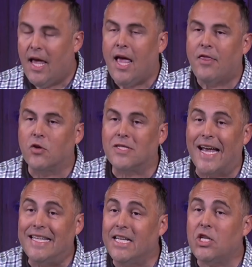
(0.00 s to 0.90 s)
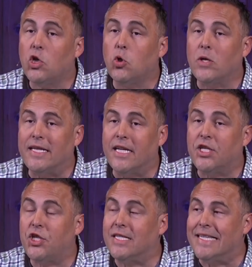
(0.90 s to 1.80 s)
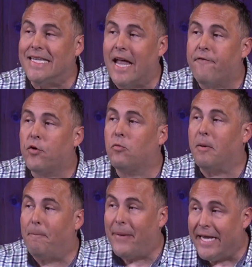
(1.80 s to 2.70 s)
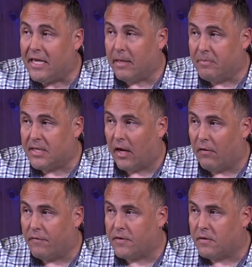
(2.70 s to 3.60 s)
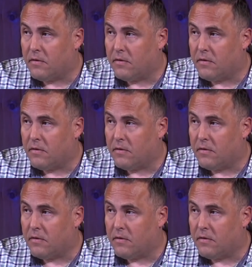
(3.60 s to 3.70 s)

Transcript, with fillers: those identical conditions never repeat themselves.